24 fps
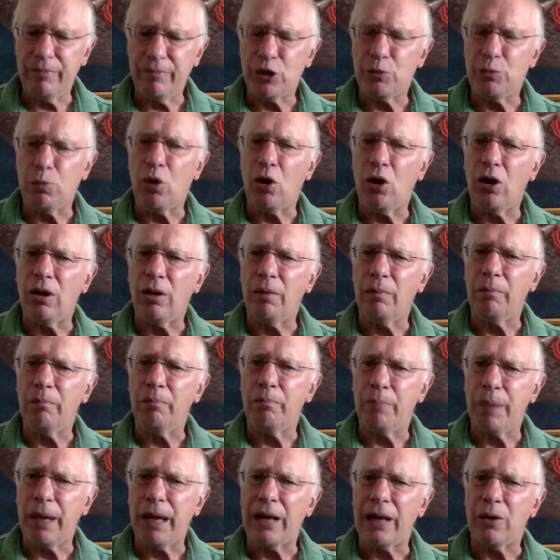
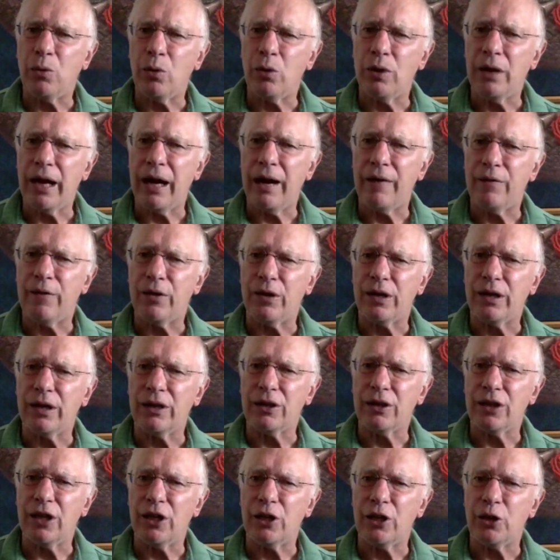small, backward
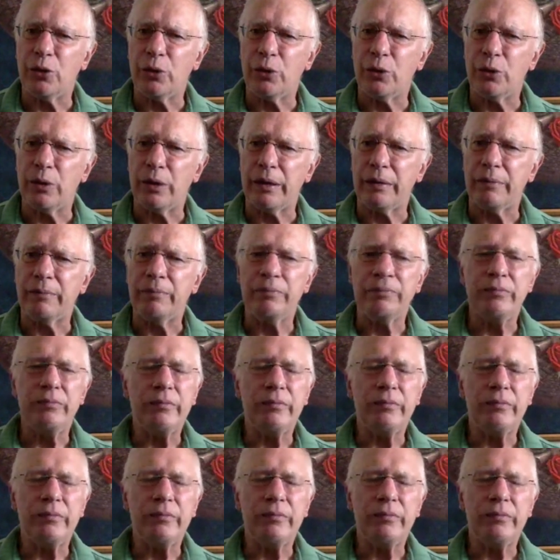African country.